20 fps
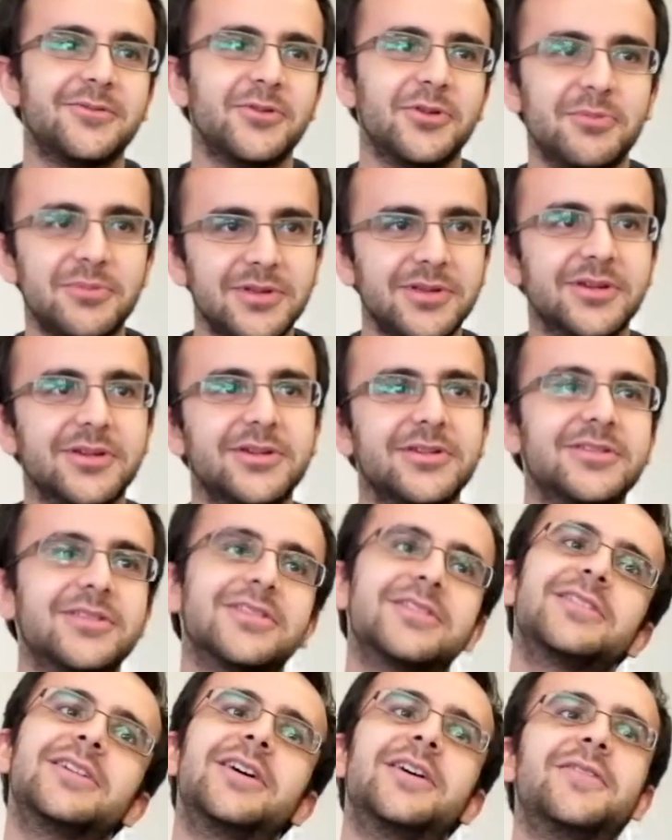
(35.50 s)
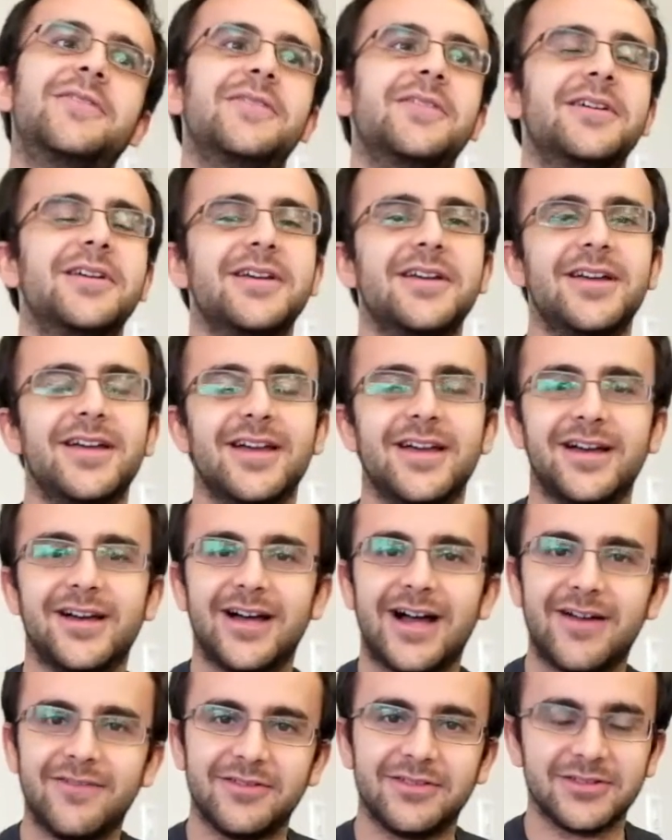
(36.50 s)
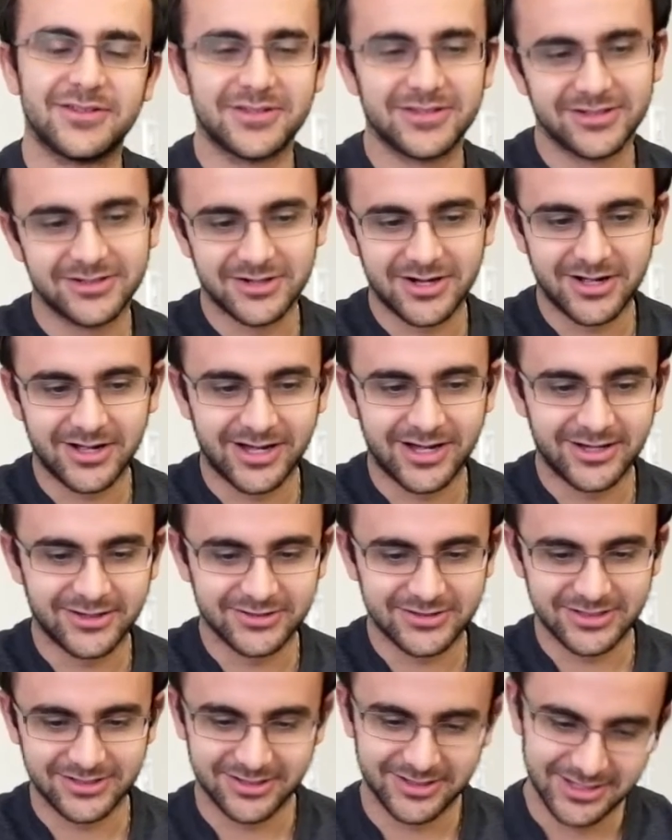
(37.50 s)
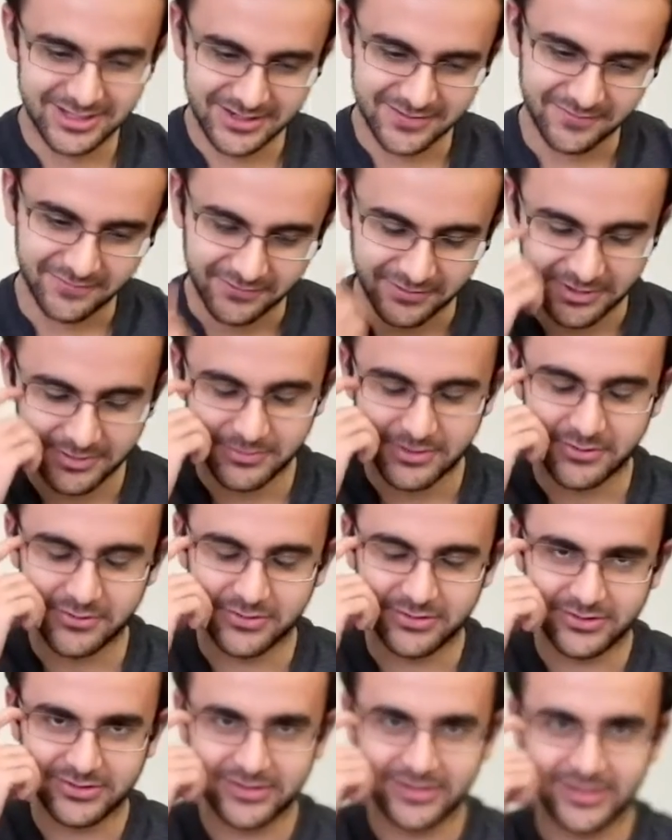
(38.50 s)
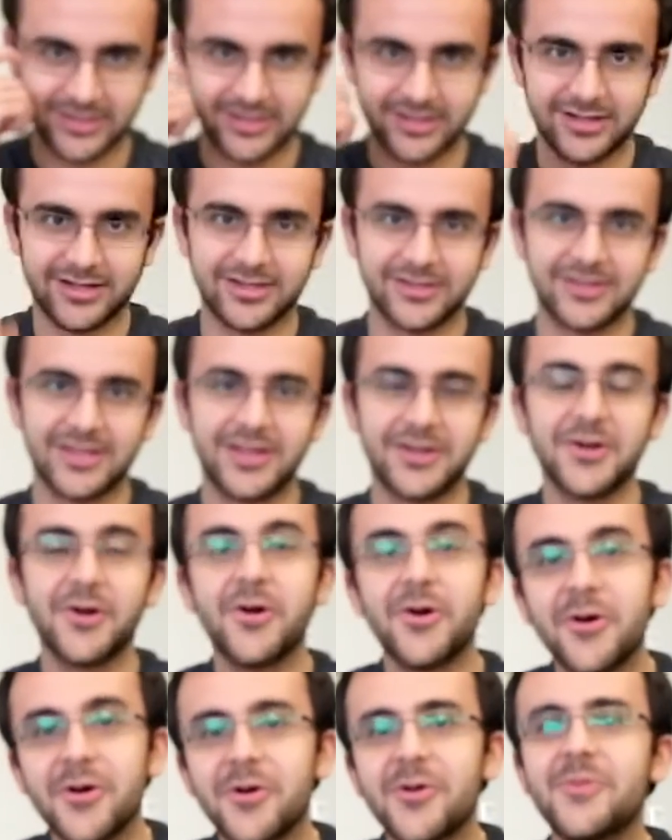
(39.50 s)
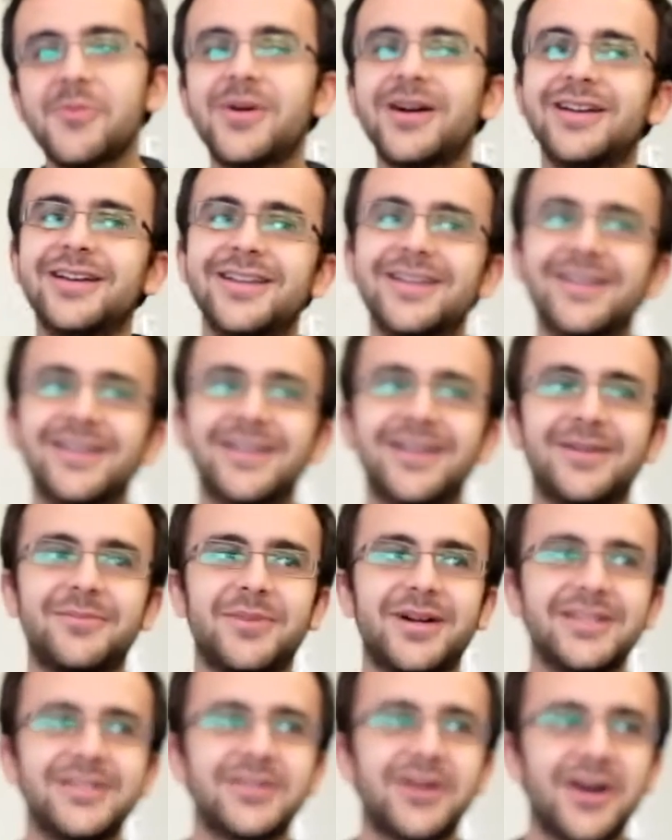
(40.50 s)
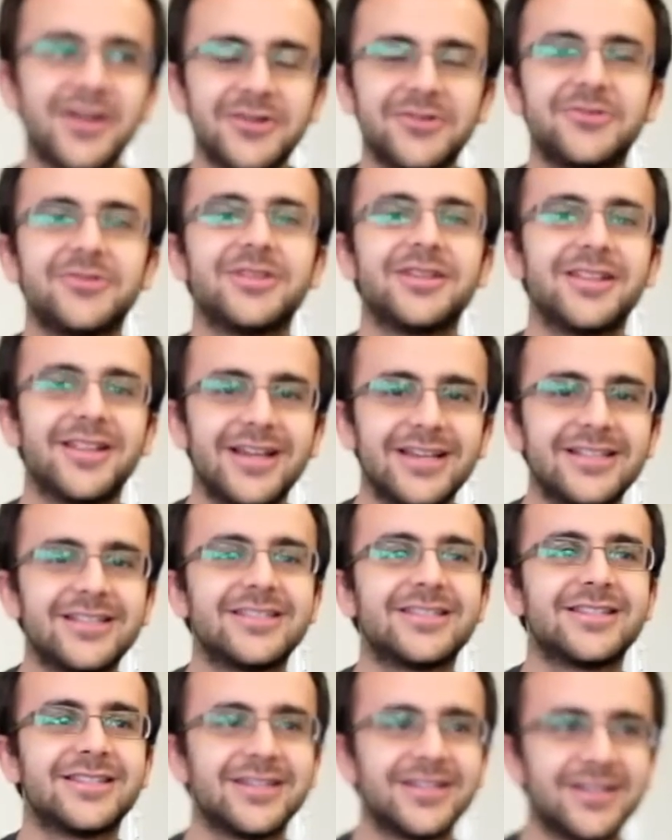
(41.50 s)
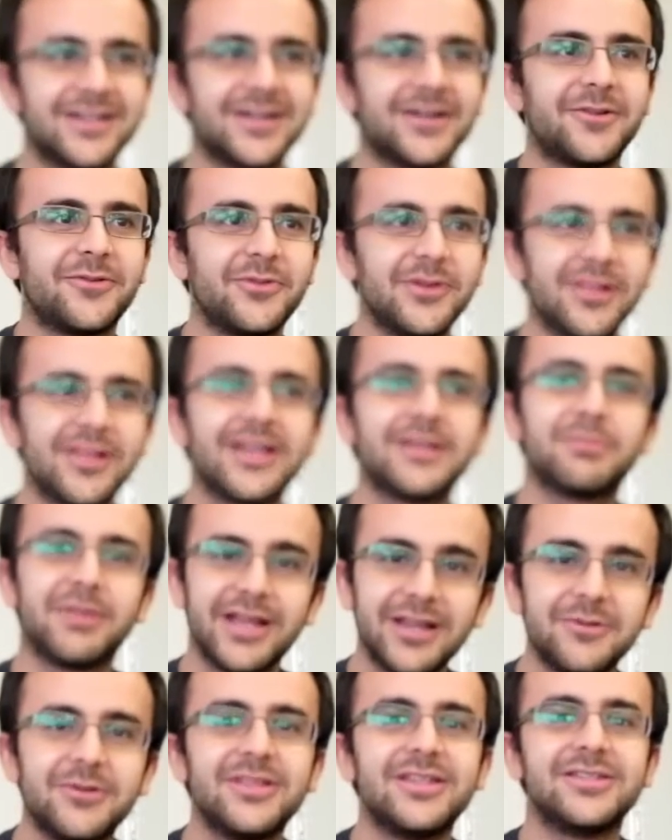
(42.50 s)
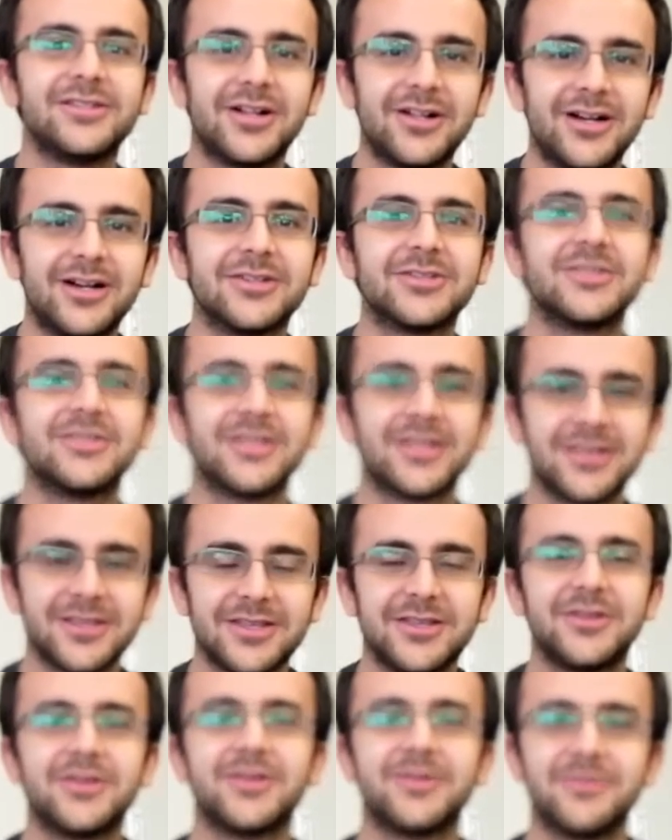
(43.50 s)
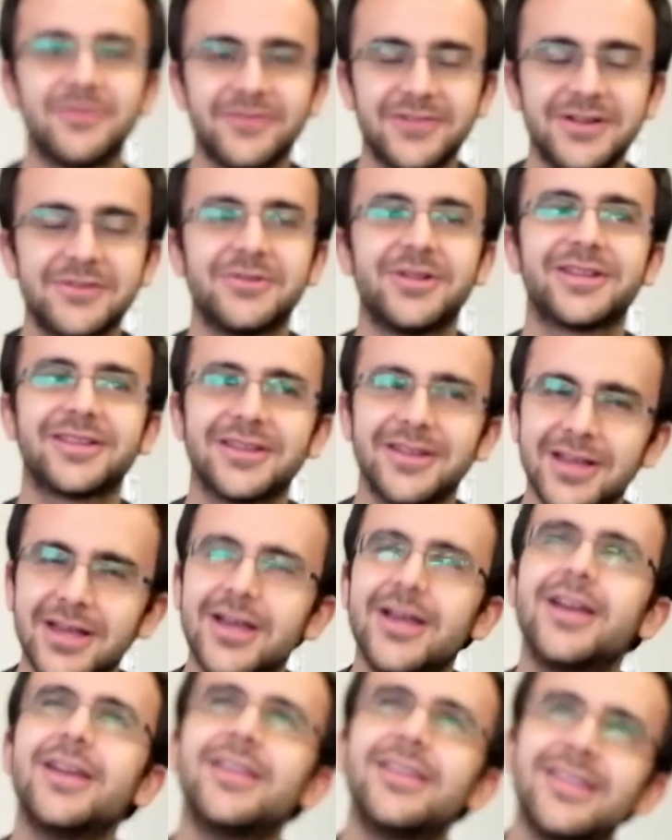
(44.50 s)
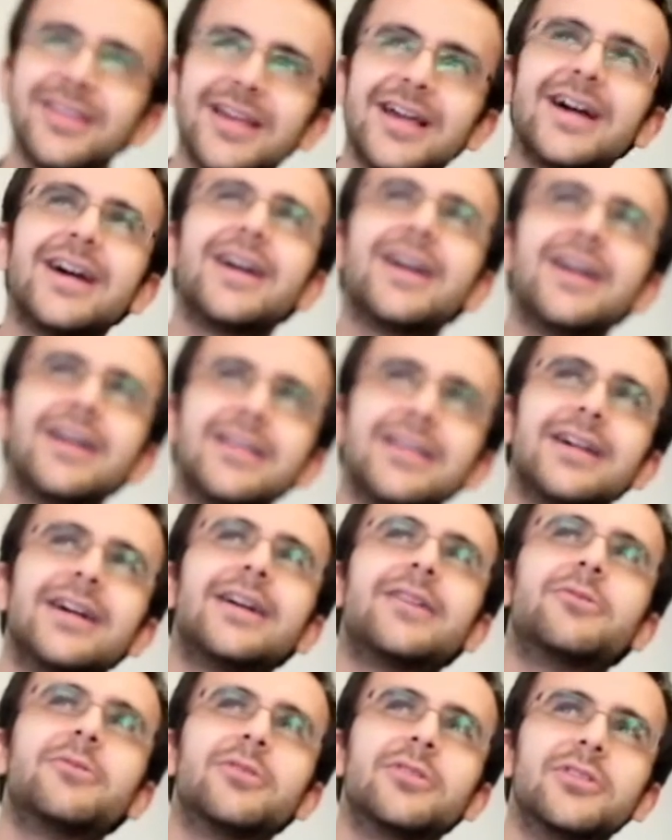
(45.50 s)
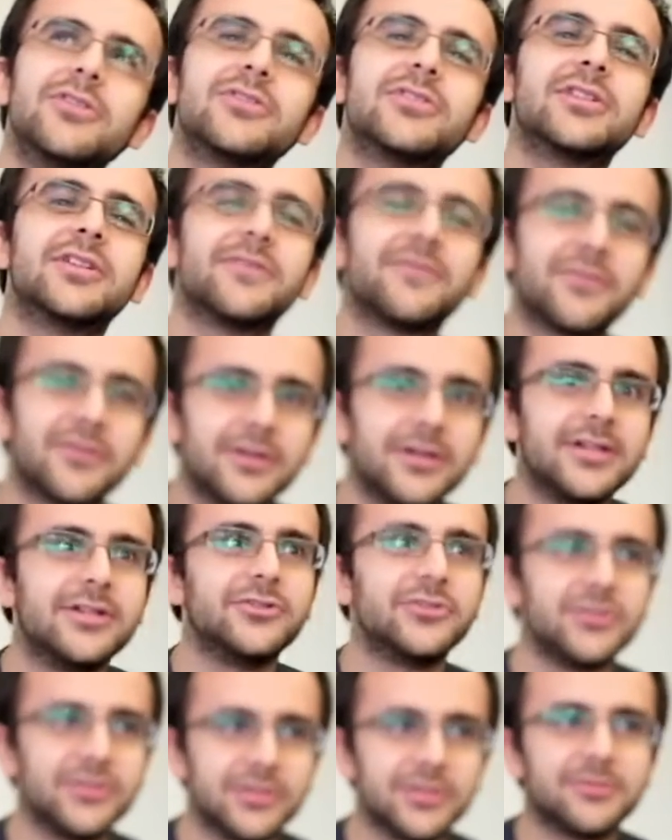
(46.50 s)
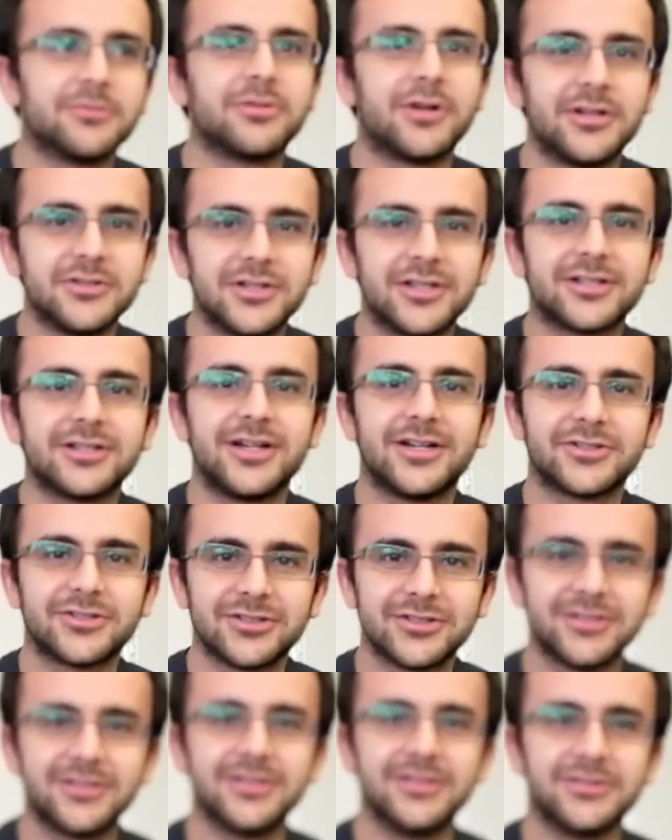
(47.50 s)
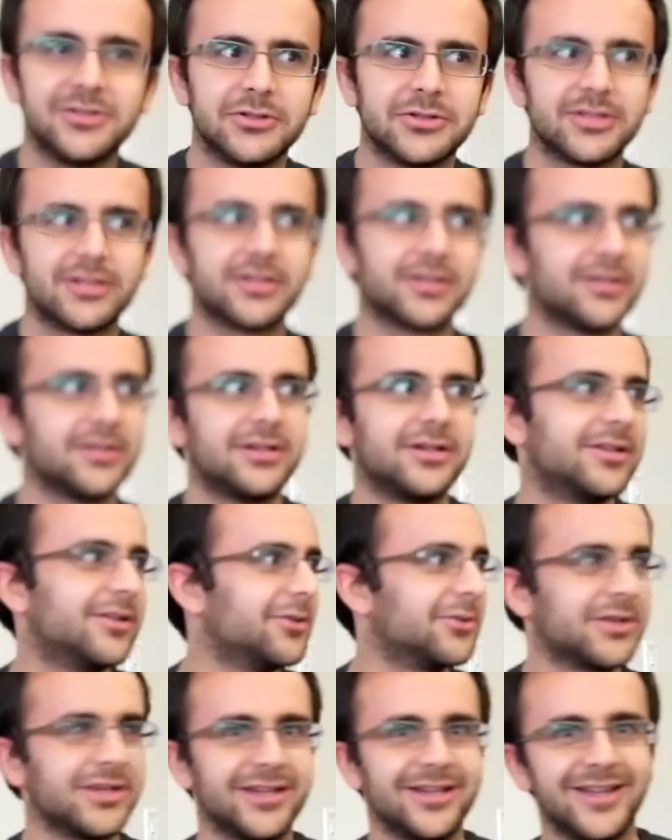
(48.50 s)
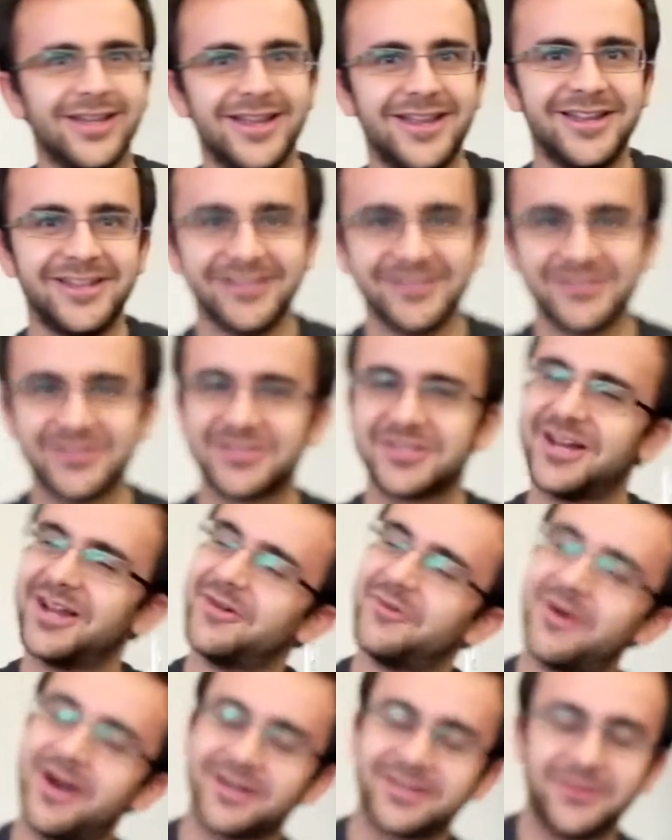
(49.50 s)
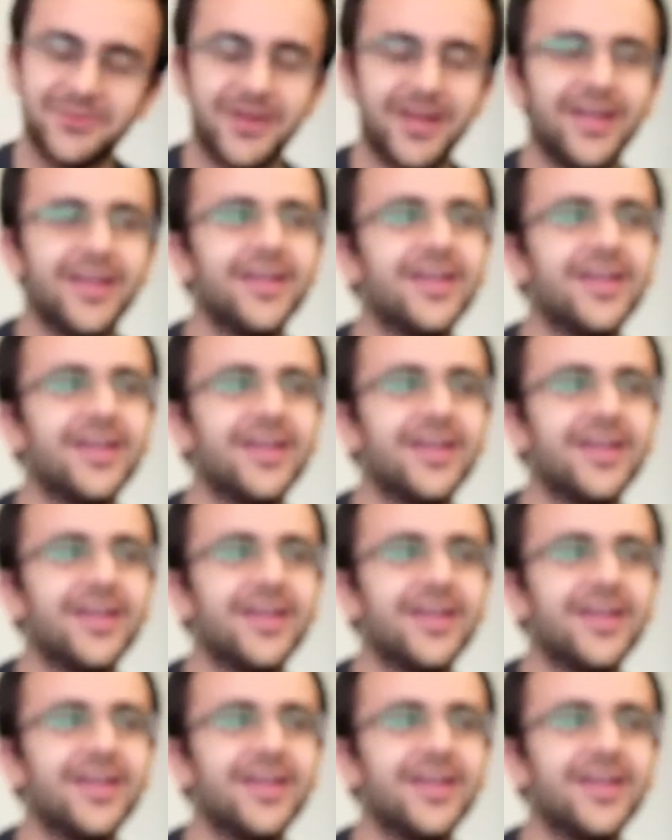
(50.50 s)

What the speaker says: beards and stuff, having this dollhouse, and the lady in front of me was saying, "Oh, my daughter really likes playing with these dollhouses. I think you can." I'm like, "Yeah, we're using it for an engineering project actually." She was like, "Okay," just kind of walked away.